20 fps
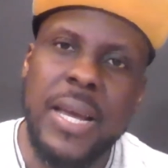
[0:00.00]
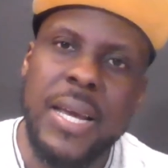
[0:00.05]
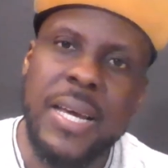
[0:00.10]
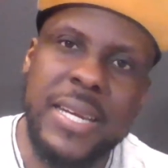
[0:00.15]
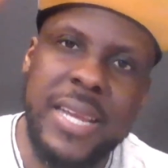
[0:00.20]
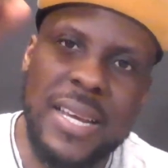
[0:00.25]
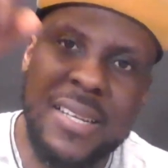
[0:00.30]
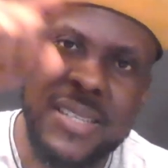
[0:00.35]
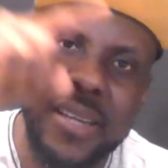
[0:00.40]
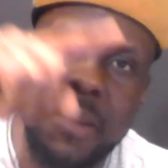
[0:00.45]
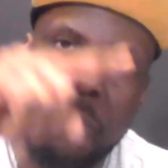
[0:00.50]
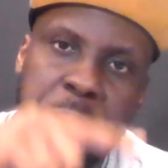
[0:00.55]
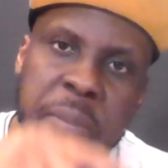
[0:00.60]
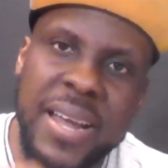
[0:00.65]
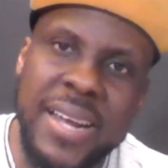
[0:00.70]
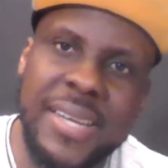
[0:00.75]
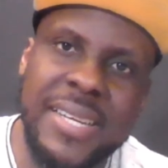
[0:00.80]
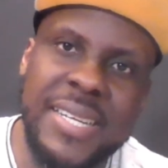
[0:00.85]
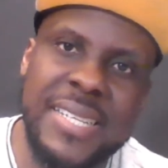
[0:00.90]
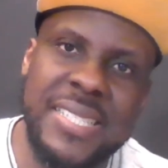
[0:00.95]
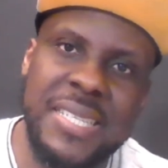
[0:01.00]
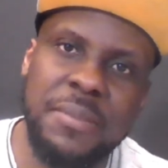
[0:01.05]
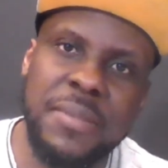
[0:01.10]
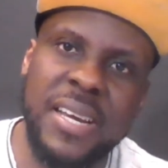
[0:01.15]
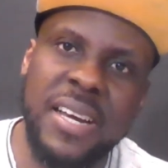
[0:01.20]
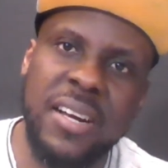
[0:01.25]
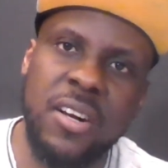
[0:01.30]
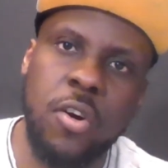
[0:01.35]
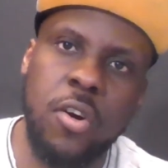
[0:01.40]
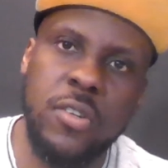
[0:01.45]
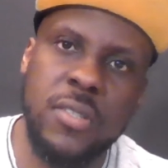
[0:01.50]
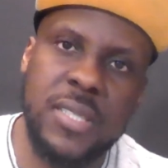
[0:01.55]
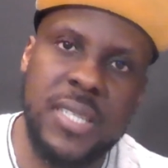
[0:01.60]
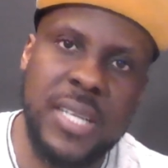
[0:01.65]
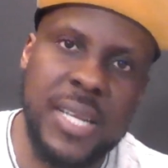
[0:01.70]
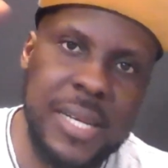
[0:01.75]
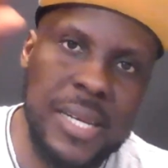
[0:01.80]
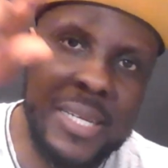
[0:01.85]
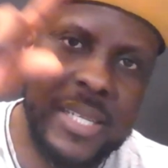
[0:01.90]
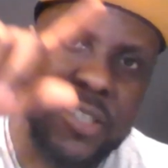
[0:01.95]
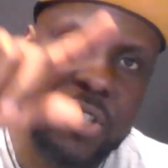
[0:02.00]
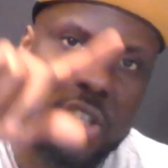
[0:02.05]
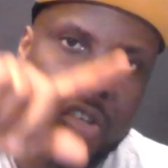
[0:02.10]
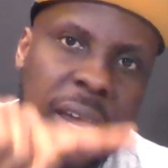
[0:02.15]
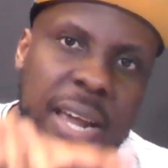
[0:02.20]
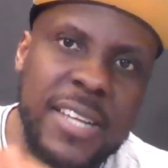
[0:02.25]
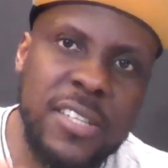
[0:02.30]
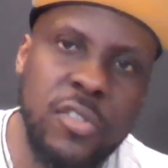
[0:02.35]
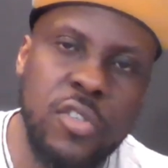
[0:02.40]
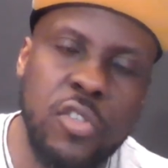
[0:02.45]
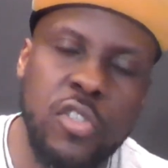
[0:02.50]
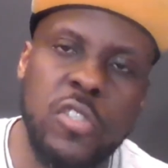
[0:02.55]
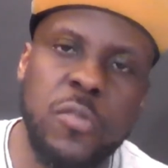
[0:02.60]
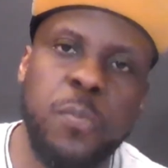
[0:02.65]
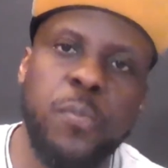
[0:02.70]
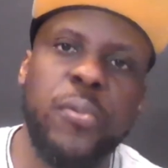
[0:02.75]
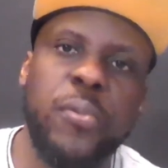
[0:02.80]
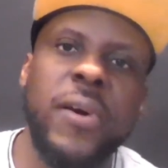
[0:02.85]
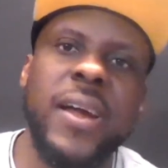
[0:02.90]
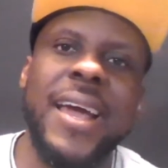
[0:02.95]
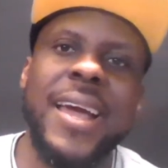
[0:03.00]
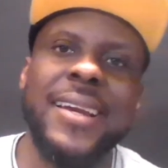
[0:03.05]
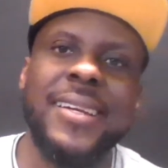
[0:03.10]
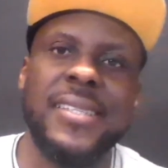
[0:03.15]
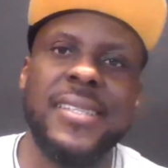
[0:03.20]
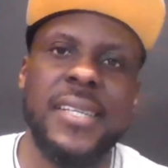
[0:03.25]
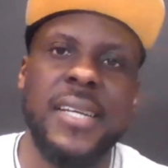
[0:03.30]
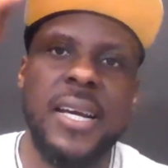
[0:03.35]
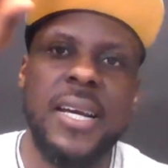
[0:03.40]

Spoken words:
there's a mechanism that constantly tries to spread